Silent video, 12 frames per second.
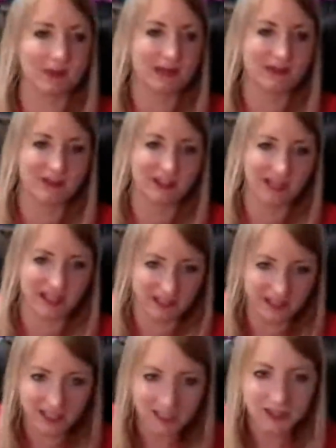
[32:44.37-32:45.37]
whatever. Like,
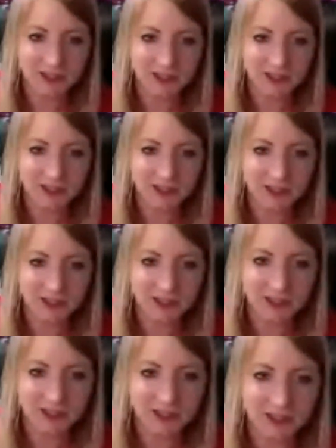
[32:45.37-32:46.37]
you've been
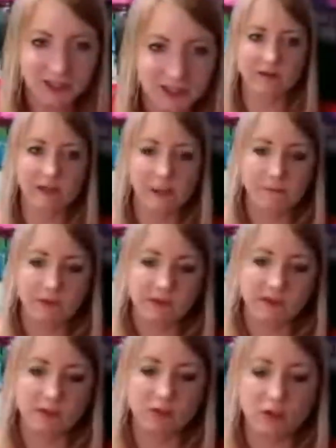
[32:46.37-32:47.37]
ripped off.
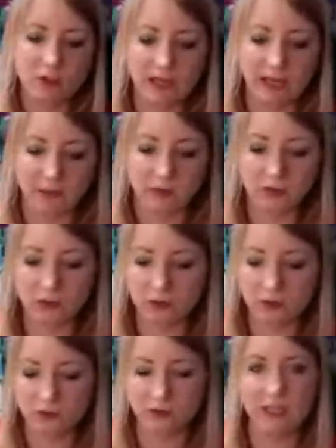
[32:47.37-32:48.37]
So
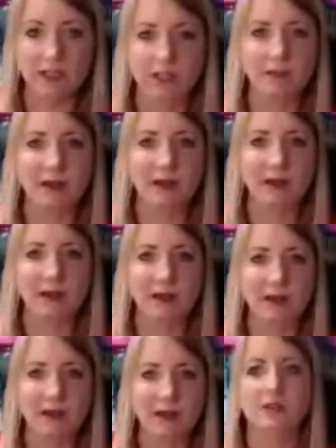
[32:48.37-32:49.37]
you're triggered by
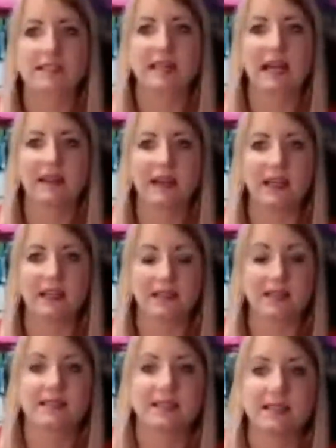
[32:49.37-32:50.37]
anyone who looks like
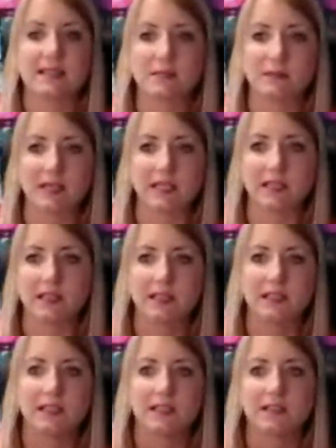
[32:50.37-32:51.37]
they're seen to be
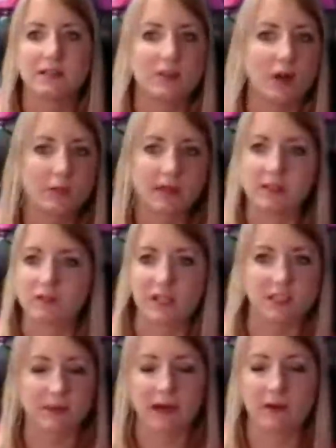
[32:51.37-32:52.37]
not being
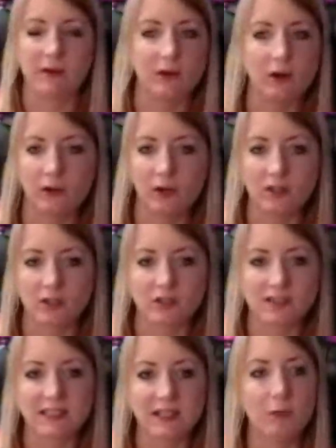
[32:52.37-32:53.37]
transparent
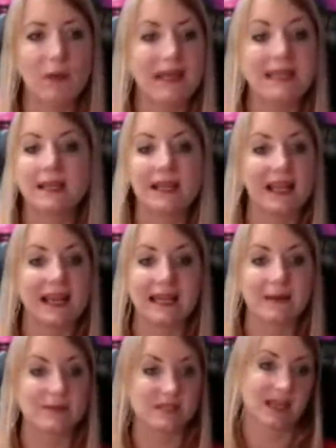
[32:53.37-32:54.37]
or making
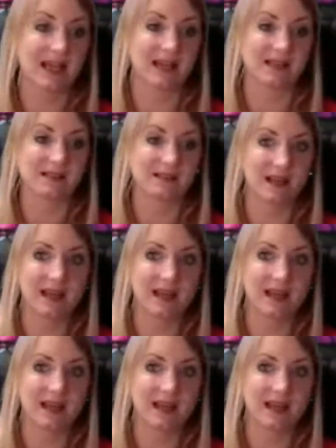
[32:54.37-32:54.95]
claims, I guess. I